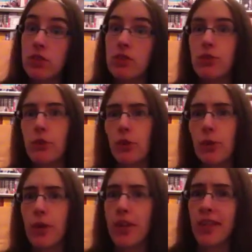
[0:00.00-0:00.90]

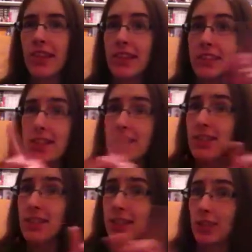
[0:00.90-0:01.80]
So this is
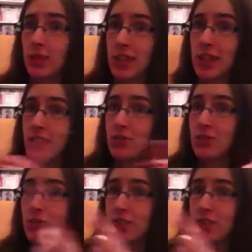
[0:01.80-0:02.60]
gonna change.